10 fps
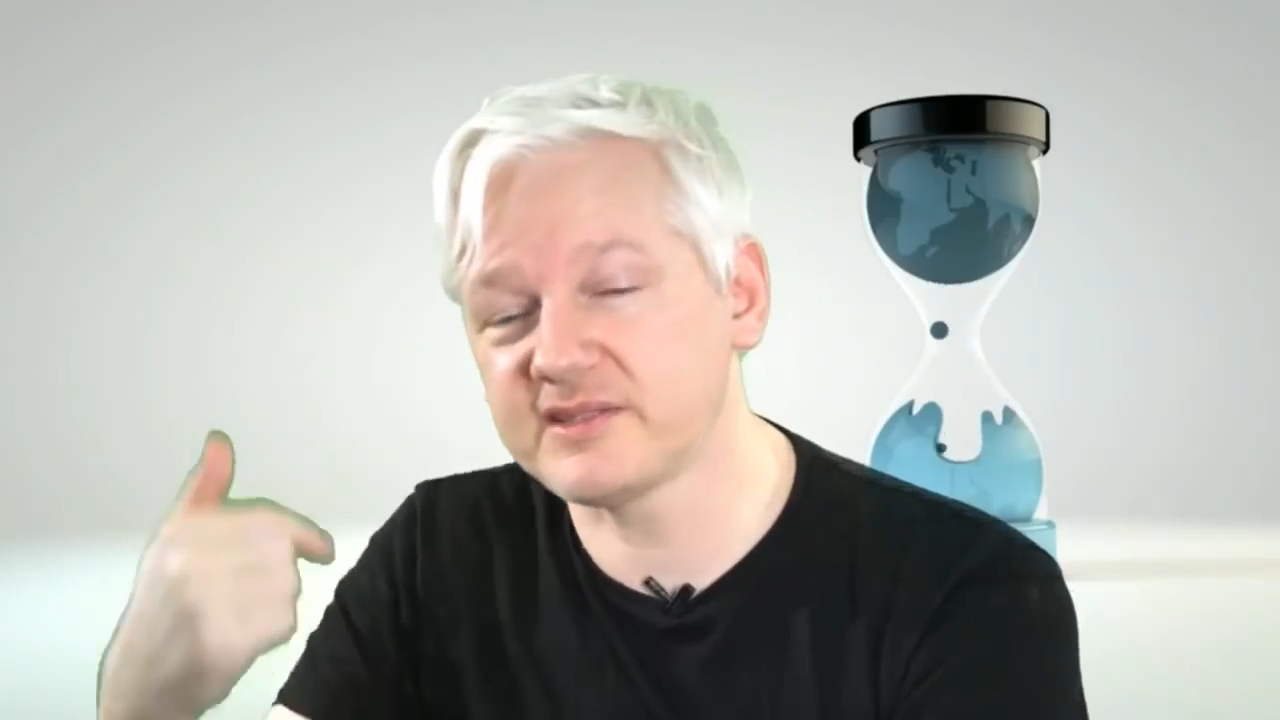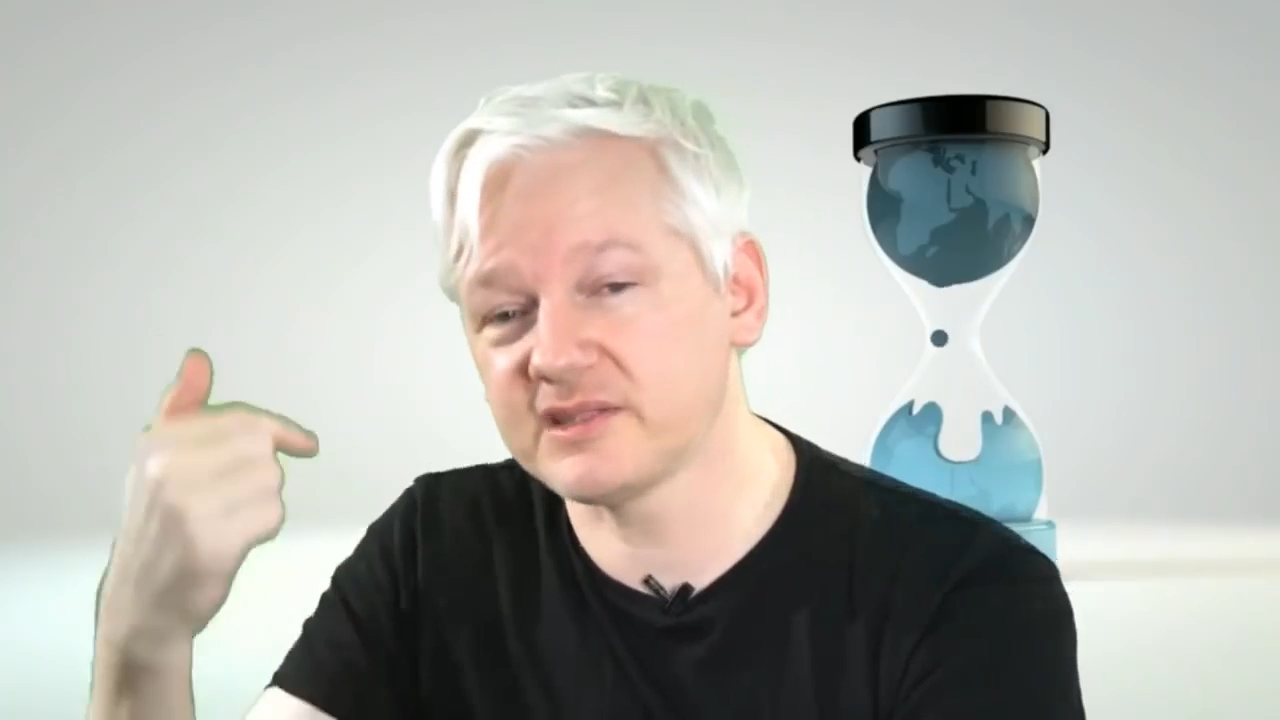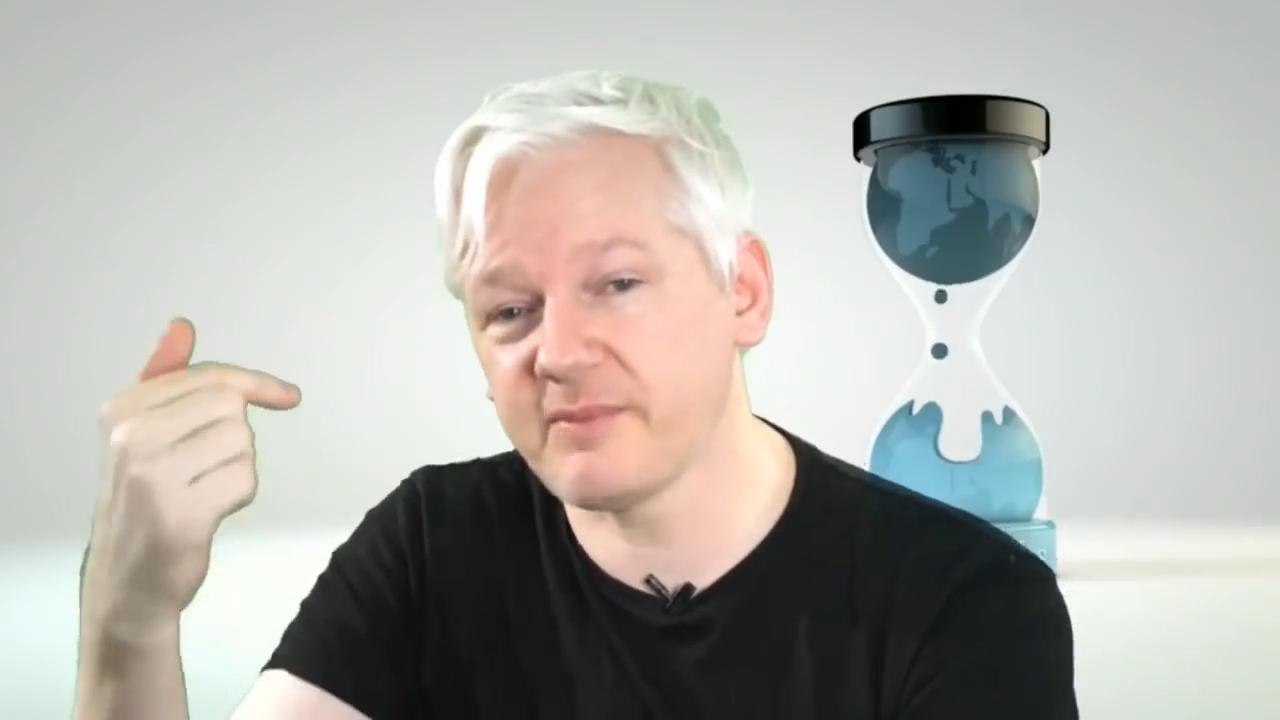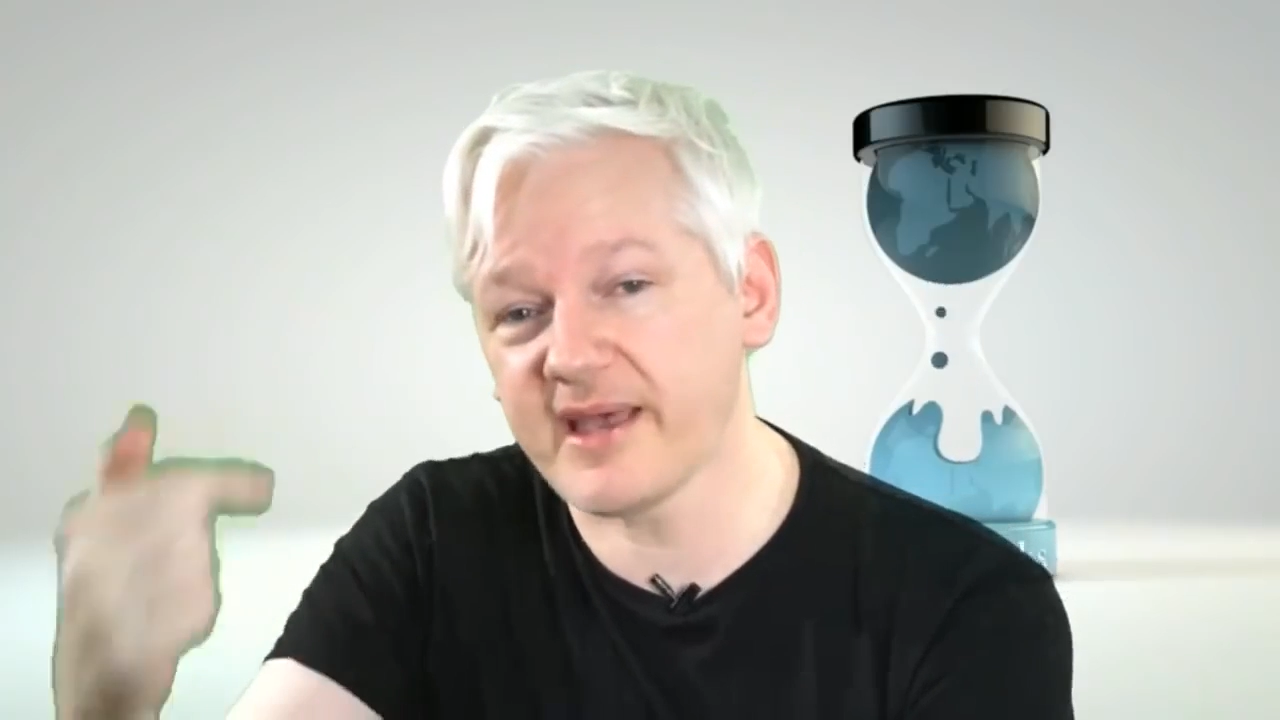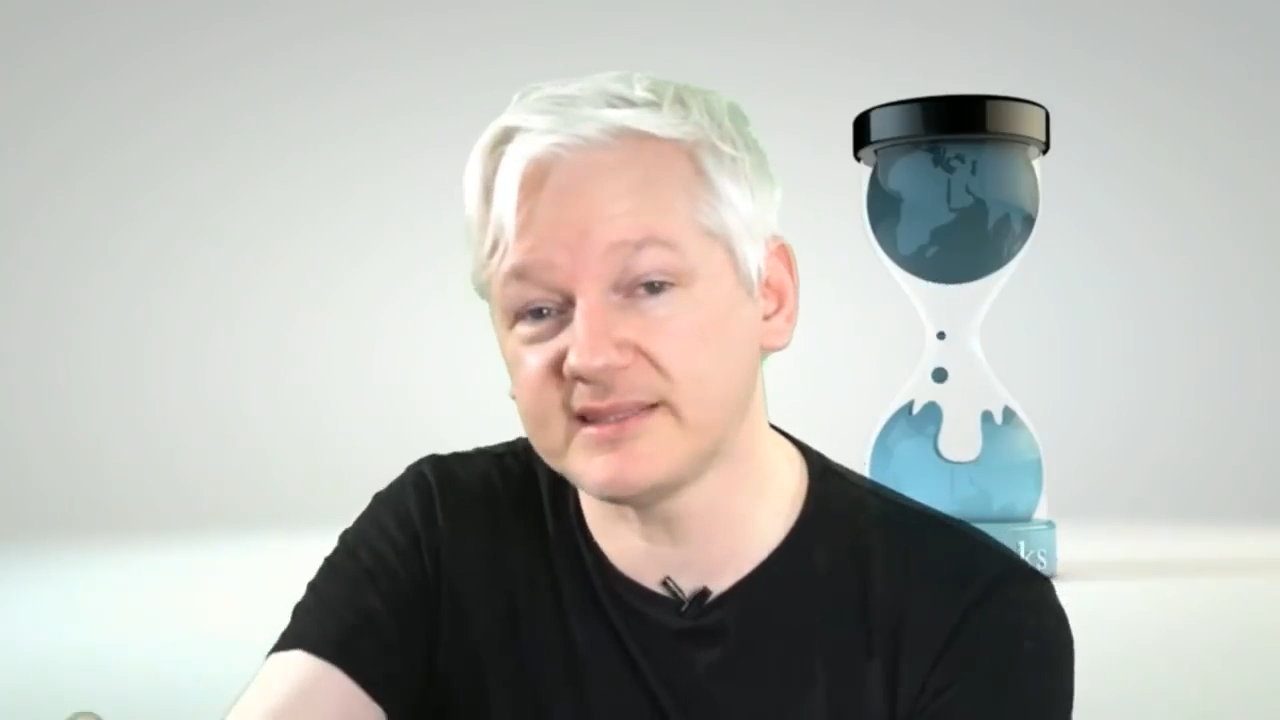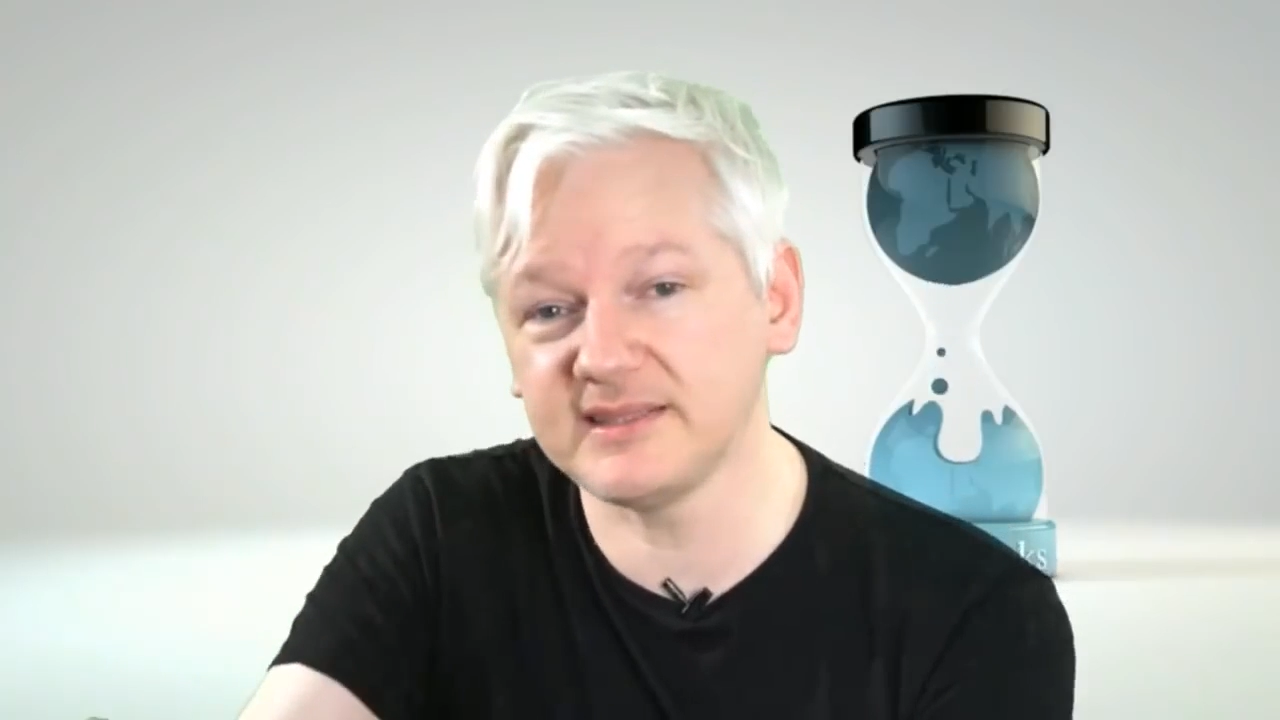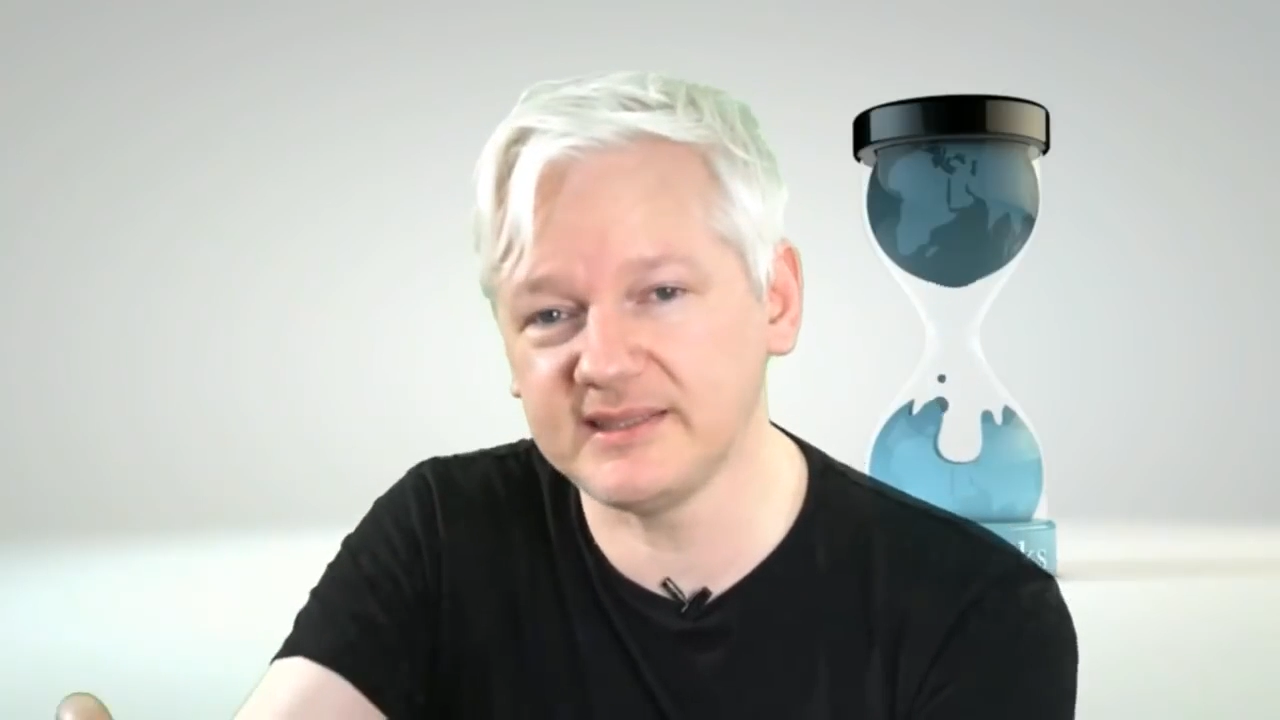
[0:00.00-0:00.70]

capacity